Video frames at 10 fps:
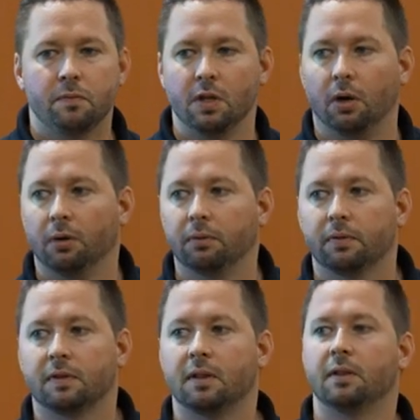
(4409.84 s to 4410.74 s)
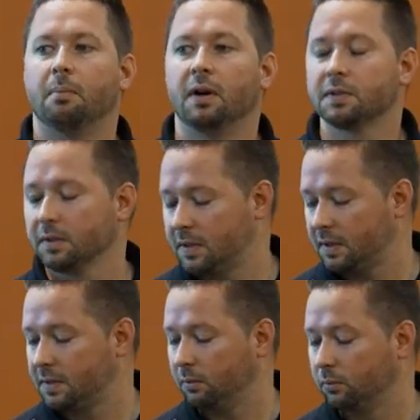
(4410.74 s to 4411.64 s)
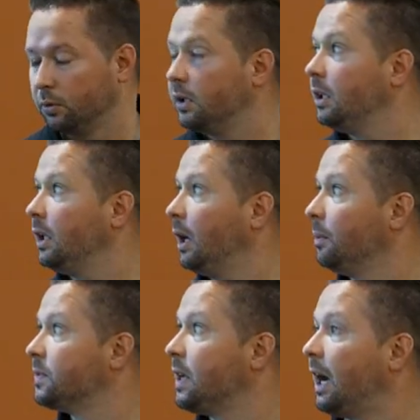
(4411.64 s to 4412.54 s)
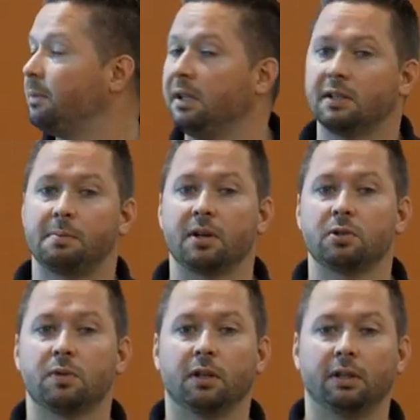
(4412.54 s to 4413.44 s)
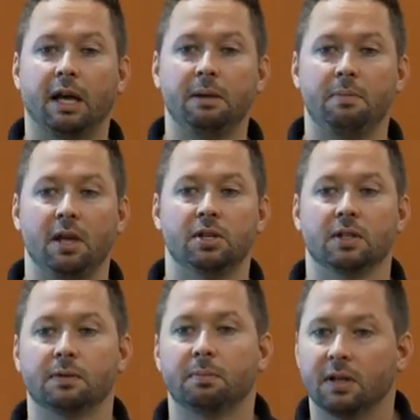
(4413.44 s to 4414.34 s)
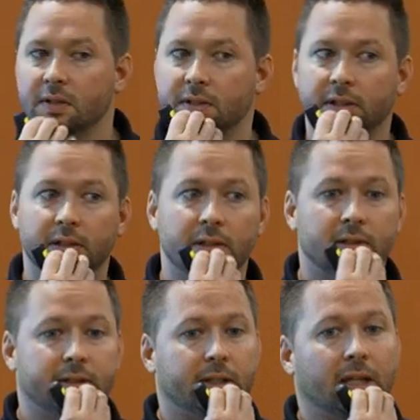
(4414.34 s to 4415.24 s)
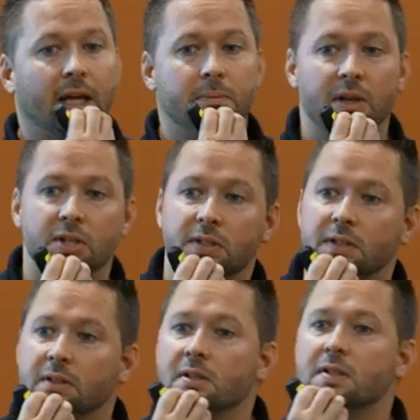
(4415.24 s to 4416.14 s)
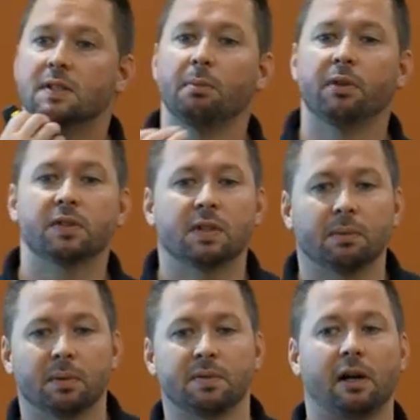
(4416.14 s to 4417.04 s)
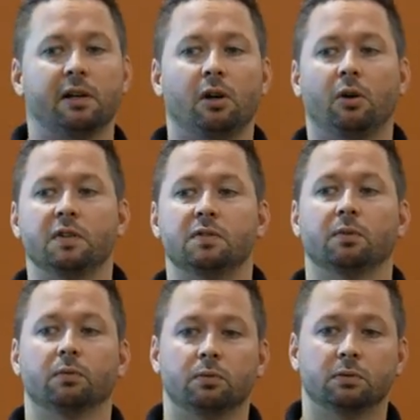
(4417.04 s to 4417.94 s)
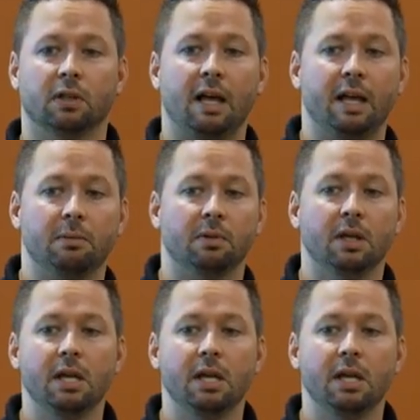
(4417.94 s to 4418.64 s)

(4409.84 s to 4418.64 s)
You know, the muscle testing really helps guide me, especially with the Lyme patients, because the Lyme patients, some of their symptoms aren't always Lyme.